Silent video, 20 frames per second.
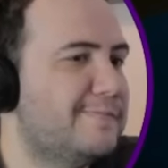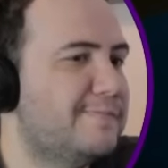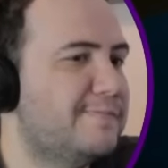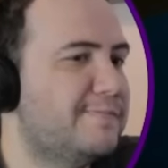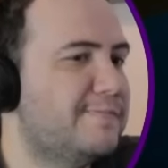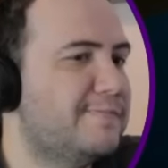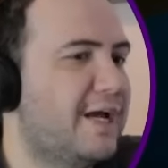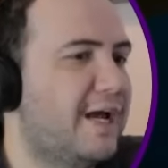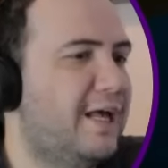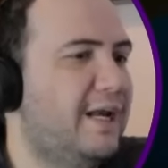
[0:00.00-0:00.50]

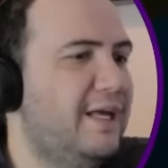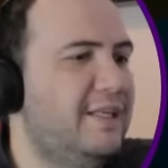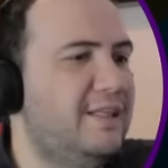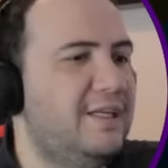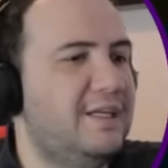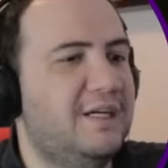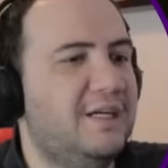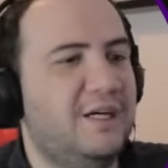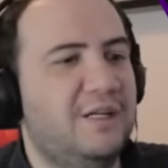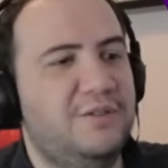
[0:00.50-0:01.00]
I like the
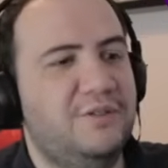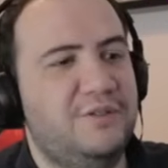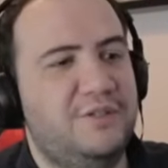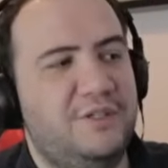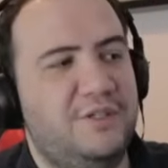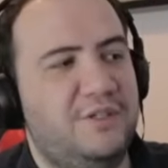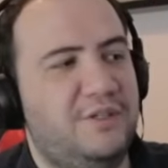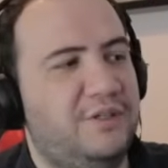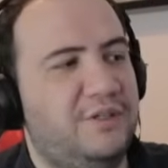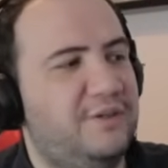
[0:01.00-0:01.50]
colors
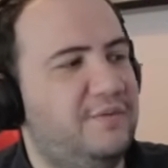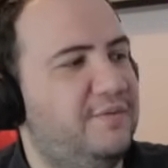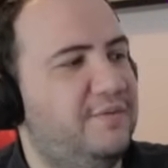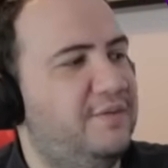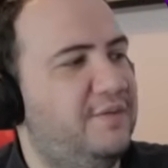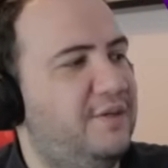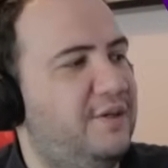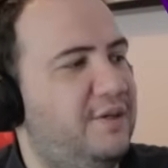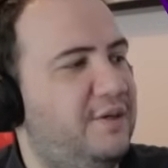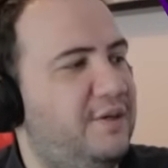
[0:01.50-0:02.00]
here,
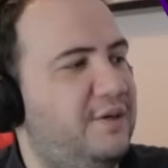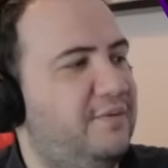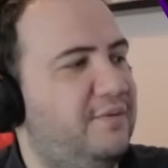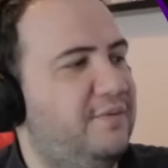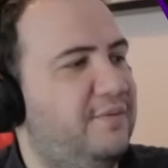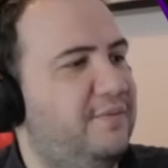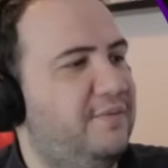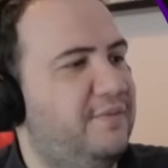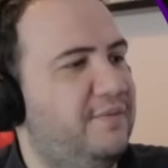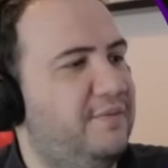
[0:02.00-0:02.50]
you know.
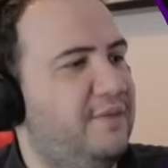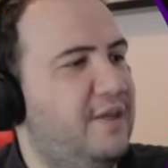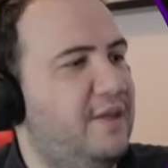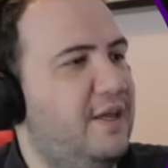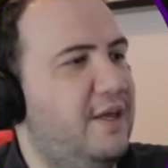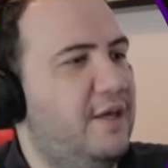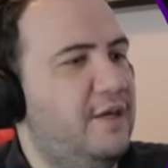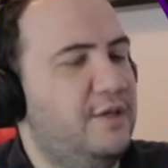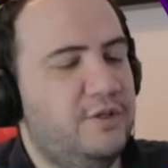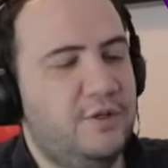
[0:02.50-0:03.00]

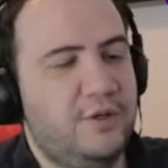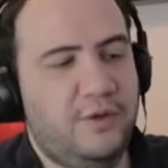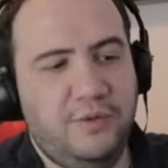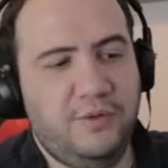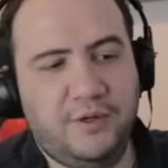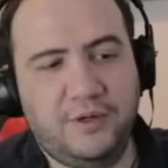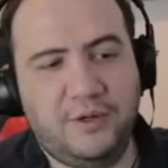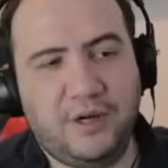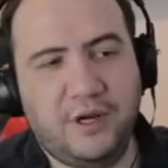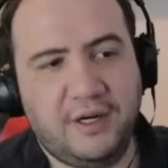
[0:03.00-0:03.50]
So
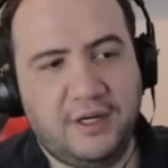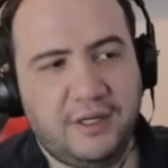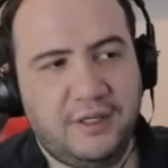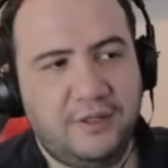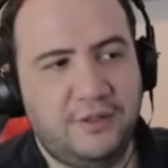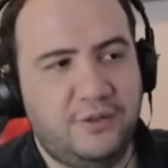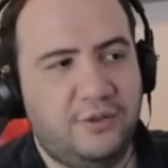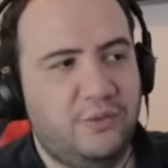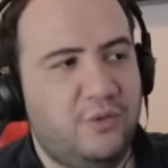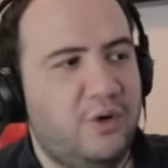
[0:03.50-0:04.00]
they're not
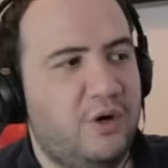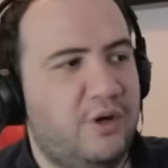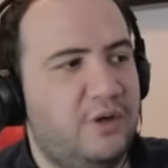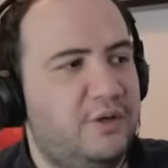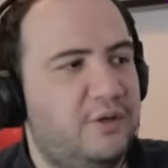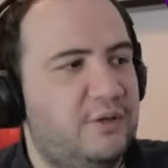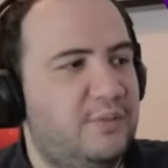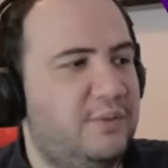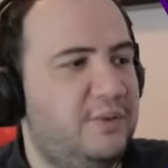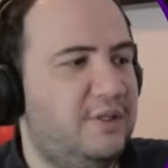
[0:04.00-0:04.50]

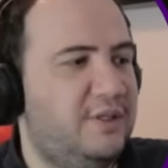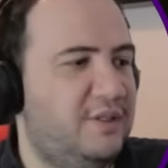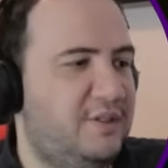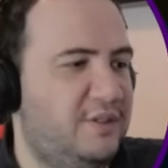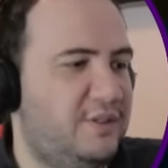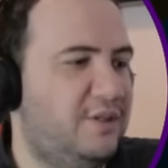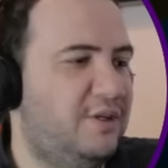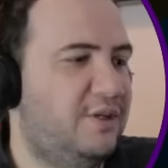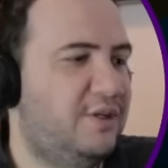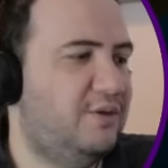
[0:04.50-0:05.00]
underwater
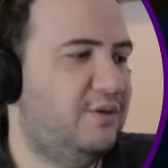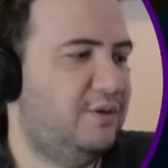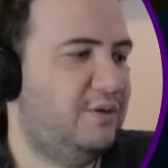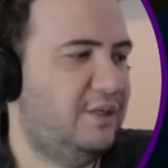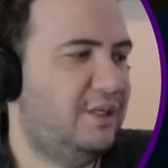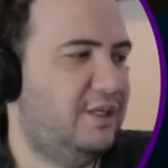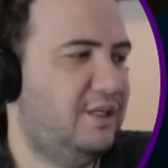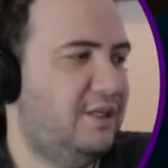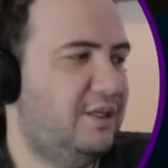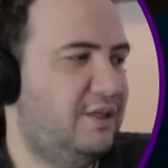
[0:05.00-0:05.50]
because, you know,
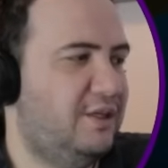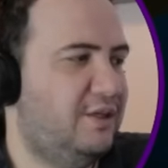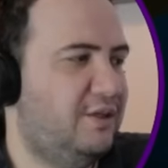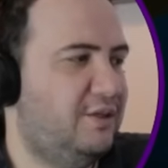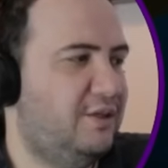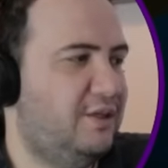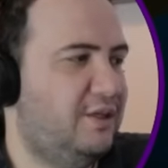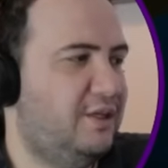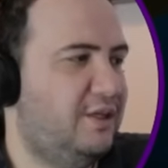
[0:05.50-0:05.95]
he can clearly